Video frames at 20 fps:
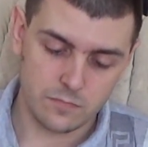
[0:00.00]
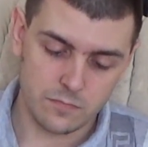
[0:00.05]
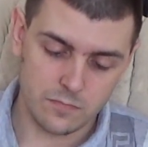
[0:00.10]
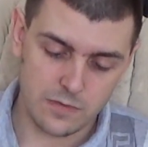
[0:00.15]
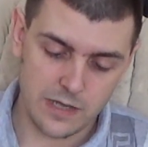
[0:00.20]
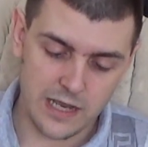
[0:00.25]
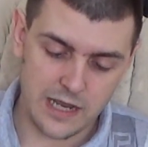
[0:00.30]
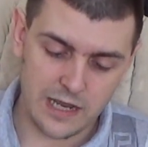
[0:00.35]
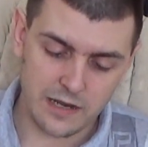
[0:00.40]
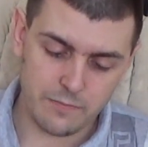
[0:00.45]

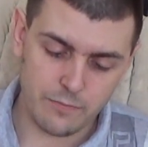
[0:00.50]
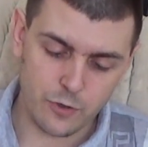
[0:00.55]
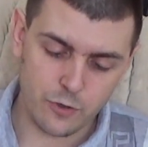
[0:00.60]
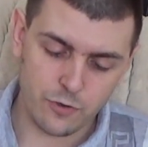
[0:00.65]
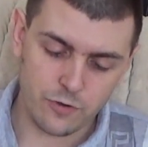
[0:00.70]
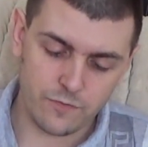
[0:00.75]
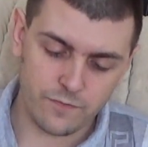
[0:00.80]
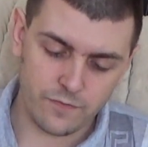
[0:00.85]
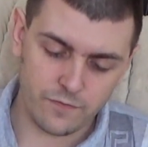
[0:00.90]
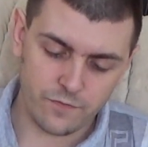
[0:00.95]
and
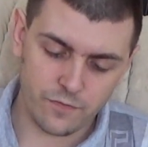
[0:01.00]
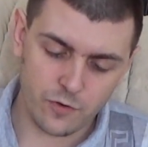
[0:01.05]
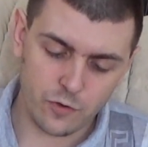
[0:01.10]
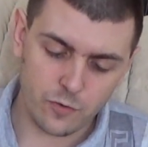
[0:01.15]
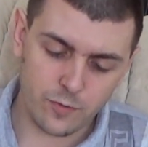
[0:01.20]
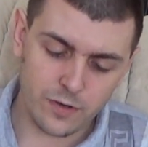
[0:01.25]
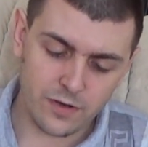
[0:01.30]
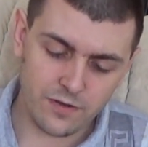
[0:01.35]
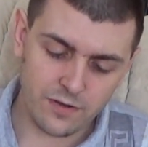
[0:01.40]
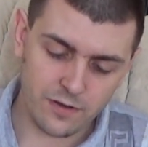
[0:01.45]
move
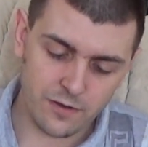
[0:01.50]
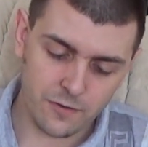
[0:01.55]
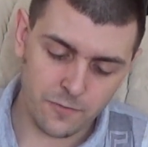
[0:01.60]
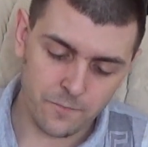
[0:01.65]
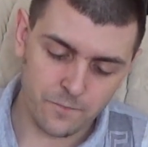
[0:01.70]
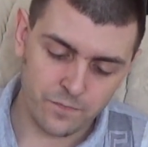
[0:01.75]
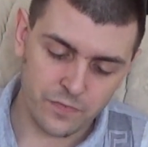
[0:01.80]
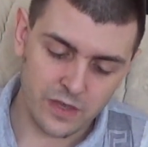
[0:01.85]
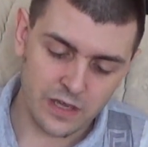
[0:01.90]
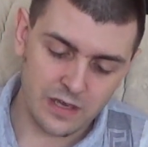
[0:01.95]
forward.
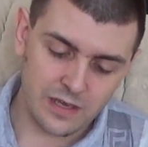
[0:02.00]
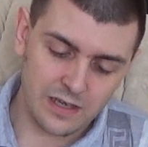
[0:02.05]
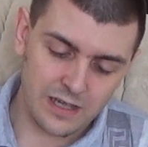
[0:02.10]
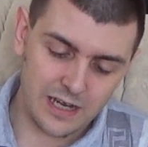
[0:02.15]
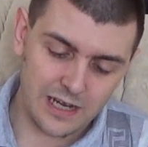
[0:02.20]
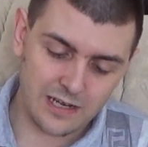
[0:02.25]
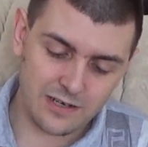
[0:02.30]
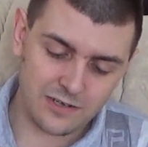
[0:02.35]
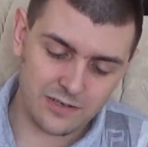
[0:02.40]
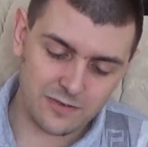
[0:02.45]

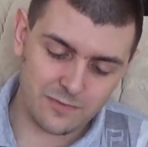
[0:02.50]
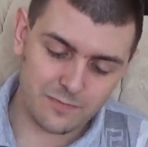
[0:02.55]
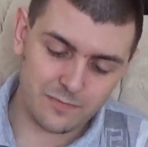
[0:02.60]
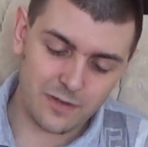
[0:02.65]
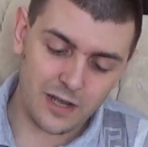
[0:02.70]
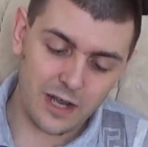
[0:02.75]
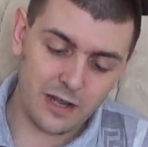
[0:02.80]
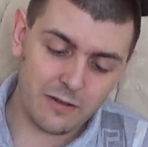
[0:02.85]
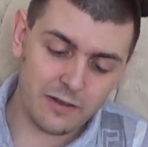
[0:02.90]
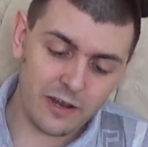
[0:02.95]
And
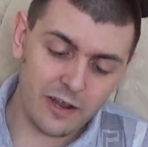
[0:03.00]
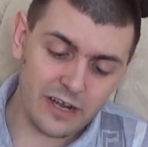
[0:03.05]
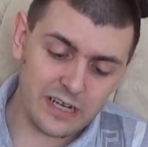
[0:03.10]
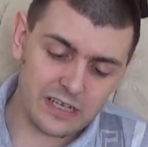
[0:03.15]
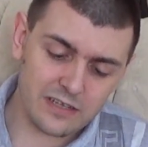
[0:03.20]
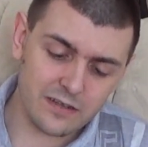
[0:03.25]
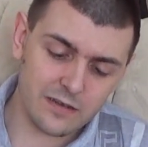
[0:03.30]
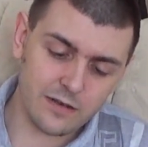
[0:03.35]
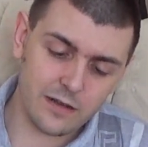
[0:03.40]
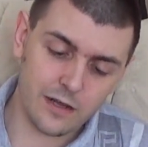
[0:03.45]
I'd like
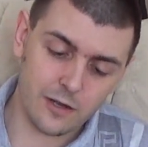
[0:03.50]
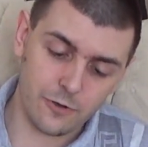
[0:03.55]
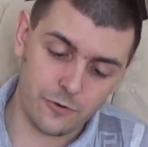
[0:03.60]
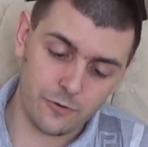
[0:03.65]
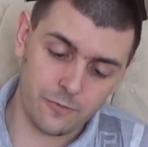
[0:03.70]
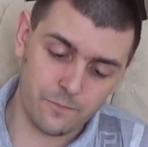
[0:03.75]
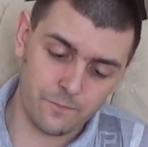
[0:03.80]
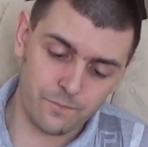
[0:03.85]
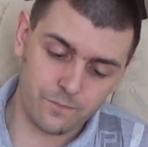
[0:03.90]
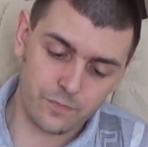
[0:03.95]
to know
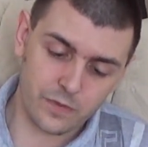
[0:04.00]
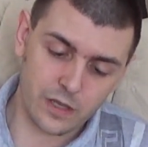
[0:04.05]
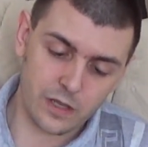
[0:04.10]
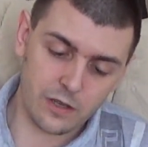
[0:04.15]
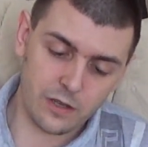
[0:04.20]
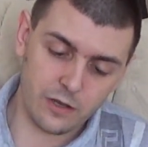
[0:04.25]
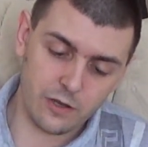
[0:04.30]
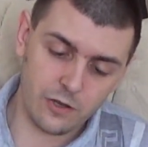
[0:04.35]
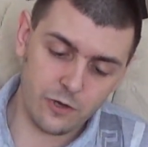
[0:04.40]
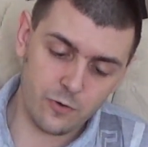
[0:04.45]

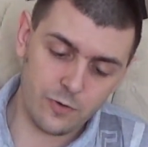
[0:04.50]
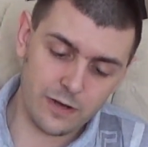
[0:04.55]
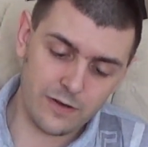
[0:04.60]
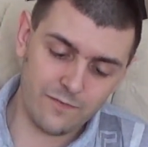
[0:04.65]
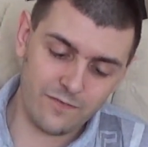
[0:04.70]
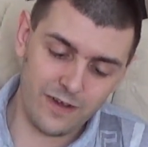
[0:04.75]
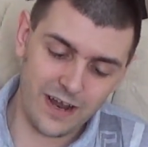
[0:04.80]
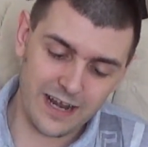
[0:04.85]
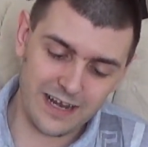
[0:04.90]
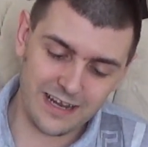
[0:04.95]
who
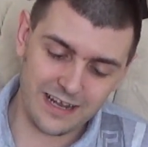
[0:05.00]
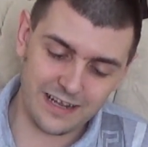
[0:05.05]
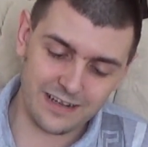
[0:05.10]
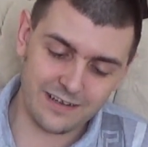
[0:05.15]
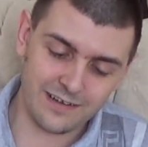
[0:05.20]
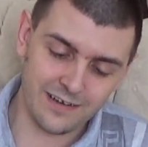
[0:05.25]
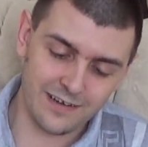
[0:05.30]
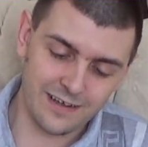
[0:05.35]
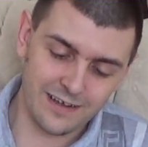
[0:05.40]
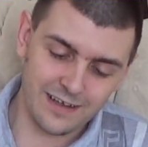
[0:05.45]
invented
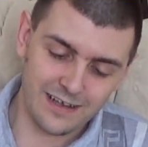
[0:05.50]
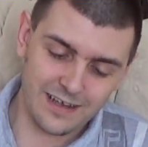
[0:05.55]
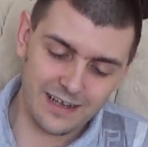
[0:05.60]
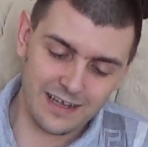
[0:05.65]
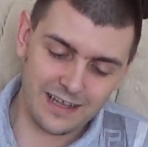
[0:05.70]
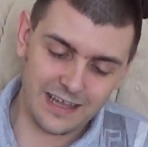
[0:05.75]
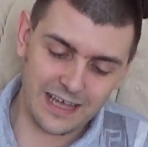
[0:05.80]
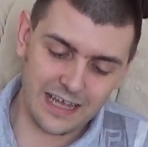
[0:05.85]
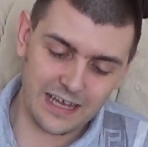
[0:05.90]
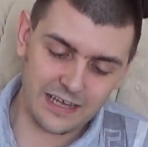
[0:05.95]

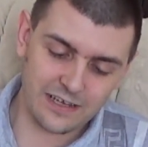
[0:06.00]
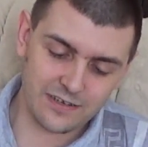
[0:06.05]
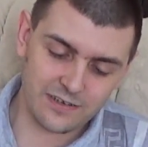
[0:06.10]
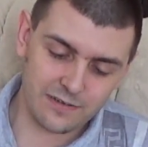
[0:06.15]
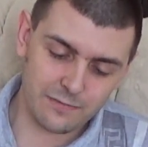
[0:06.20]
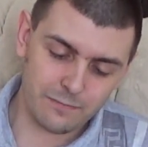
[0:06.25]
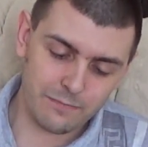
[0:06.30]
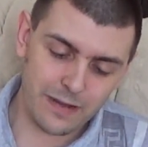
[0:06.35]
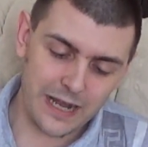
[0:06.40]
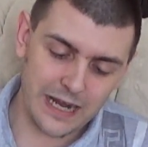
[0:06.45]
these
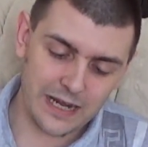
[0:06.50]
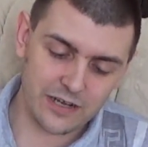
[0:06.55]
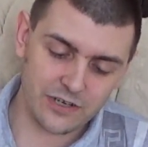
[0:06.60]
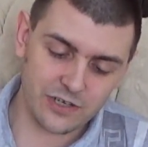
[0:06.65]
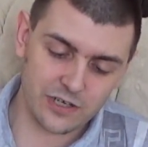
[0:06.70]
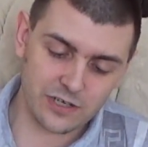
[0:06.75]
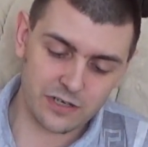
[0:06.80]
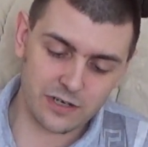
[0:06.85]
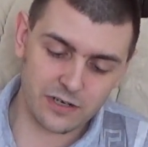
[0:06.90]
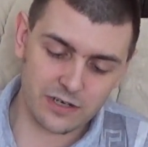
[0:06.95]

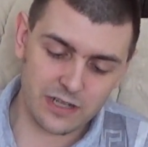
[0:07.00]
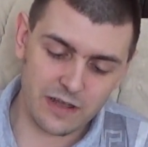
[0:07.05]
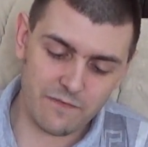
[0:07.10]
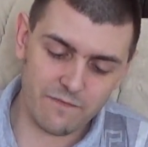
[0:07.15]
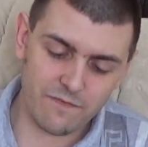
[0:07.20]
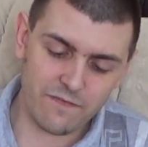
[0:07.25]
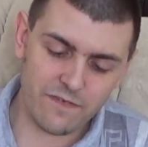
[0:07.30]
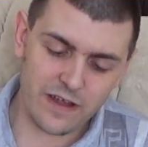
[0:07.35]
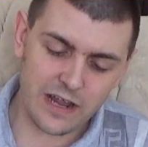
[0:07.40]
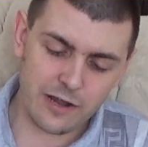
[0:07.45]
packages, because they're
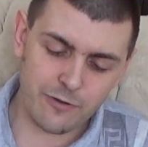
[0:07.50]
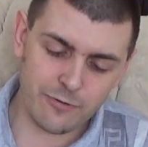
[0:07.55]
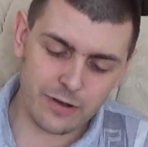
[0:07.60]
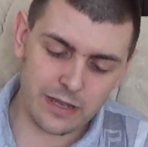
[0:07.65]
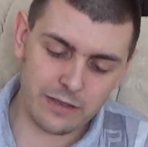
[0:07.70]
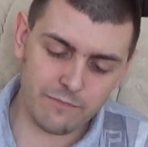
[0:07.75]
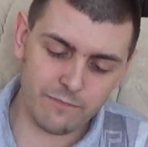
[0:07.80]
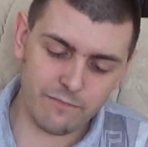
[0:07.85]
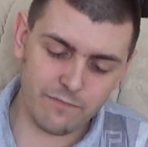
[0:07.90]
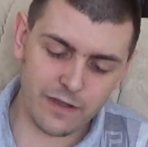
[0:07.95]
very,
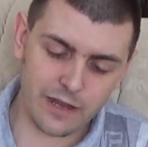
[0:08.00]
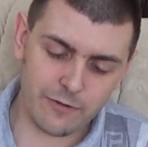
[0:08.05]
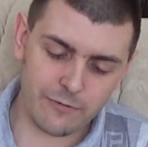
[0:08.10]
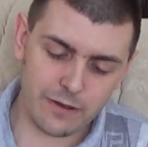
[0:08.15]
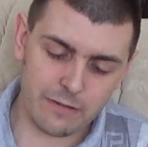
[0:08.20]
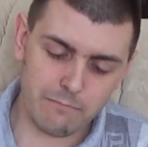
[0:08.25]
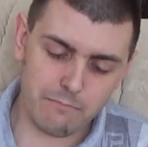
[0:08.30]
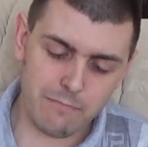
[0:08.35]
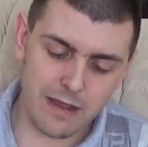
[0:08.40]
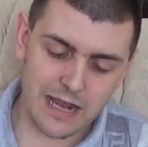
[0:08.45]
very
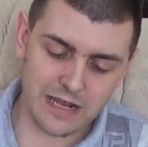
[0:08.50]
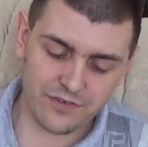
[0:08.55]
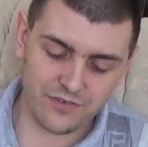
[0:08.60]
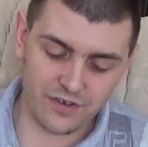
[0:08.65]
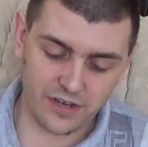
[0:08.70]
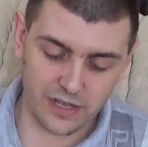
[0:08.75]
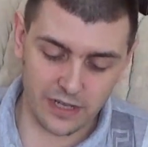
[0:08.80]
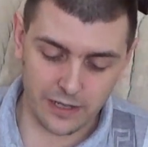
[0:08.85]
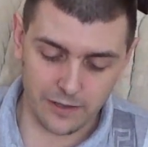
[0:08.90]
messy,